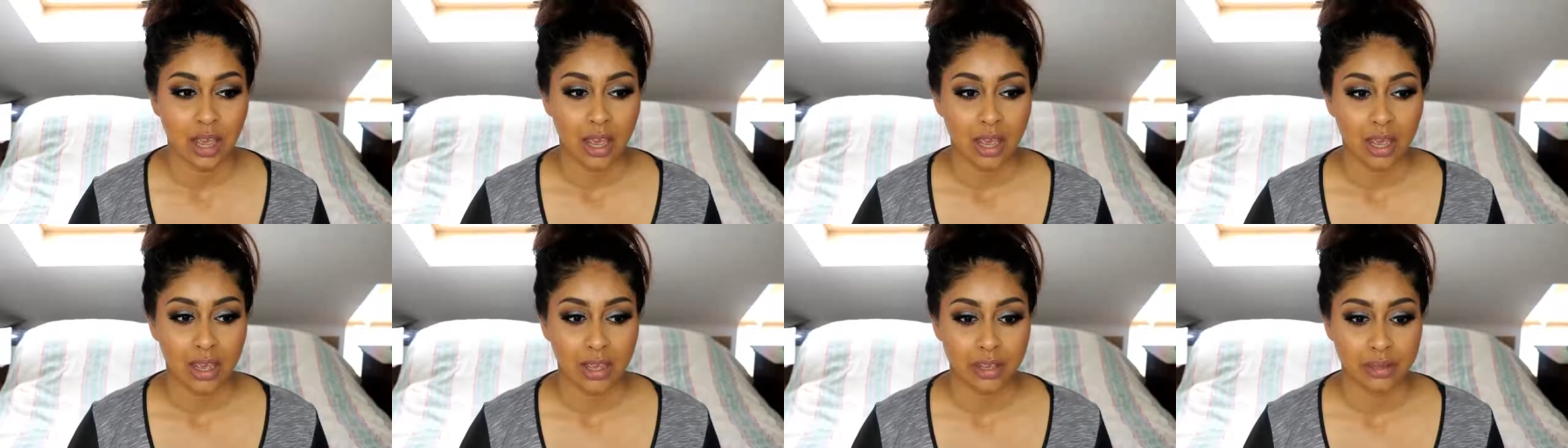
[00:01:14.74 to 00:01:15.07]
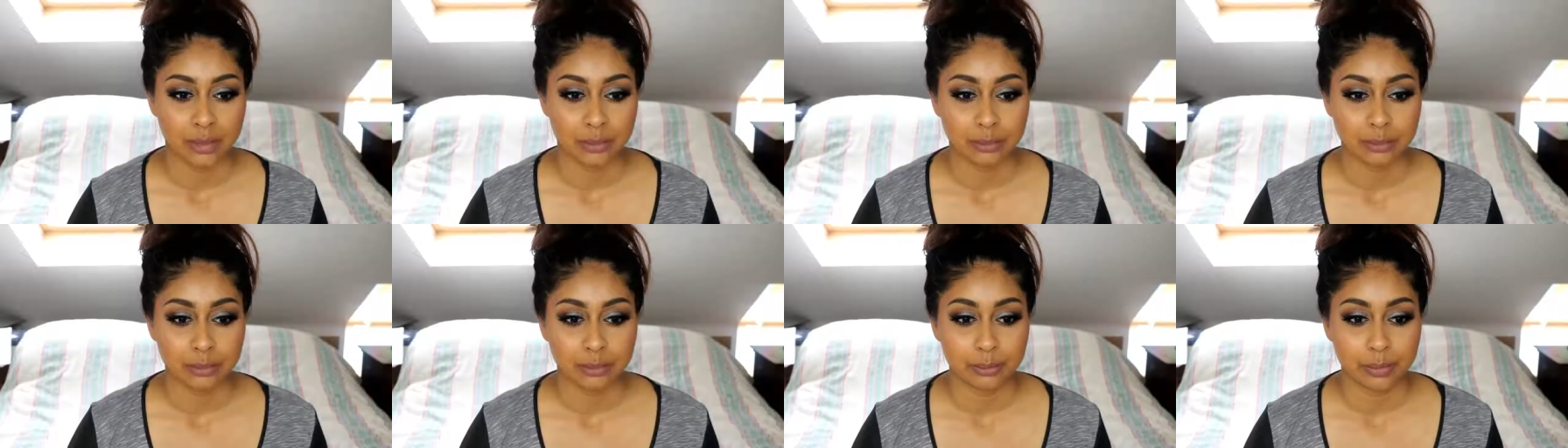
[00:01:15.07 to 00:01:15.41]

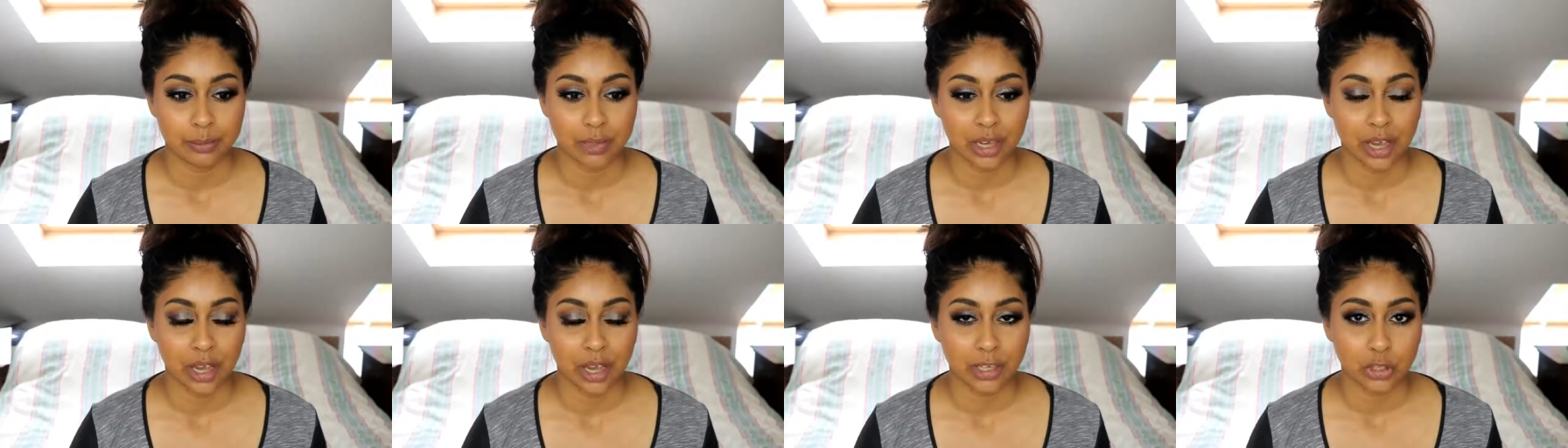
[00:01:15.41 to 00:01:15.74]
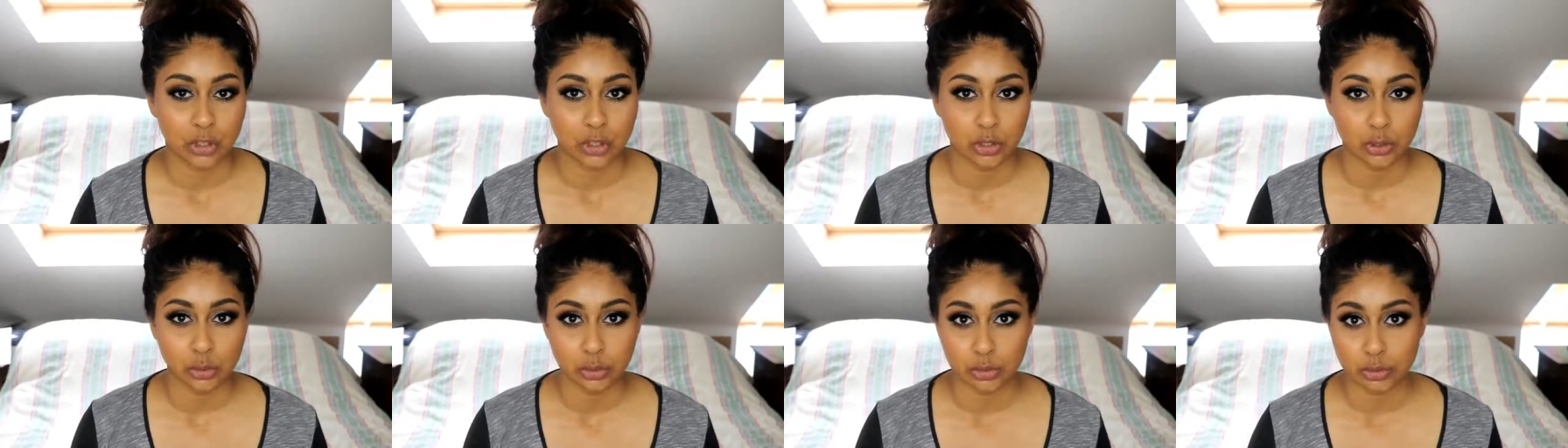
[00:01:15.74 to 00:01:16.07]
but I
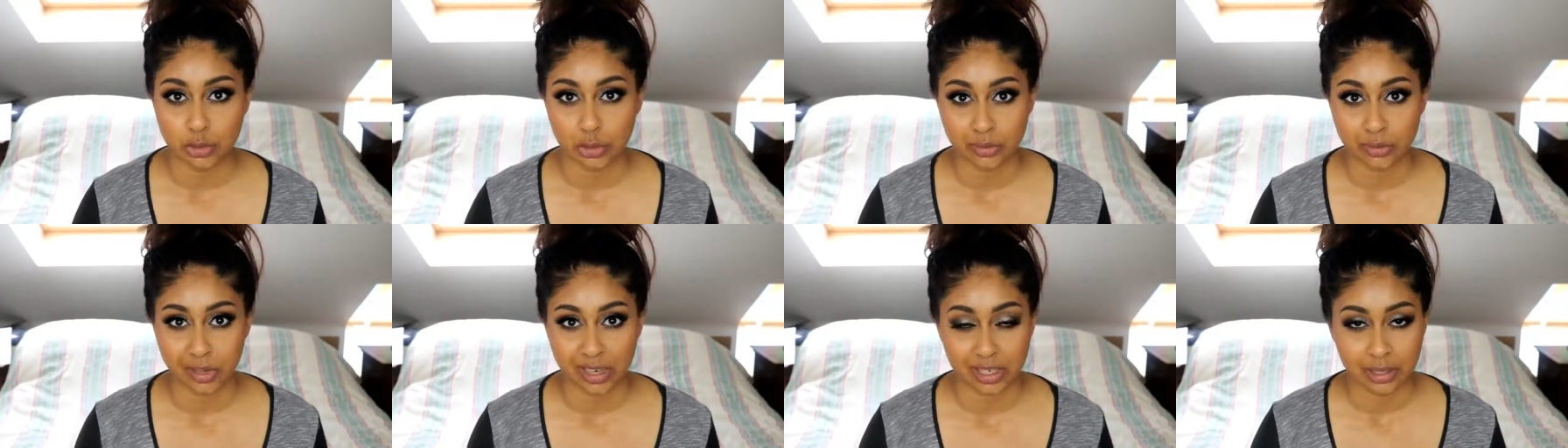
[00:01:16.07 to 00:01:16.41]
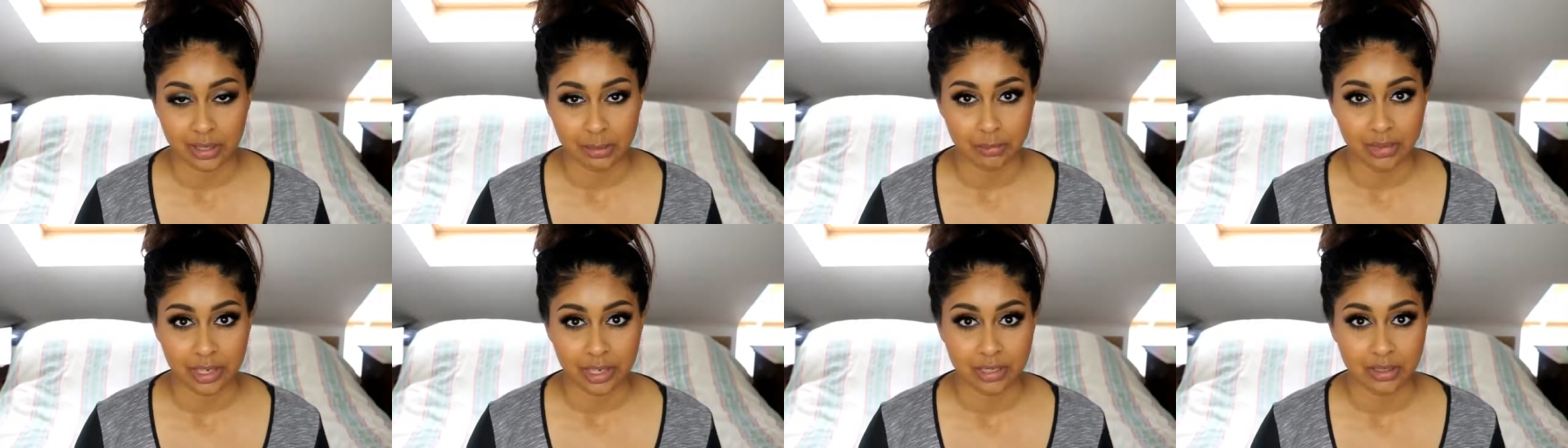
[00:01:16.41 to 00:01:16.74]
could also
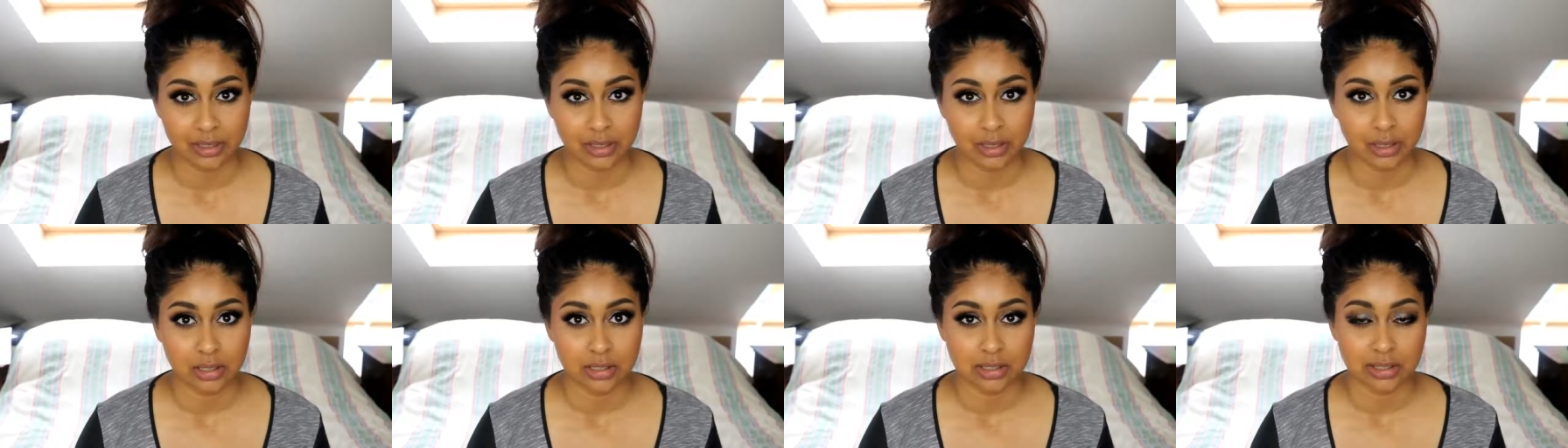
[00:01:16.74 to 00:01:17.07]
recommend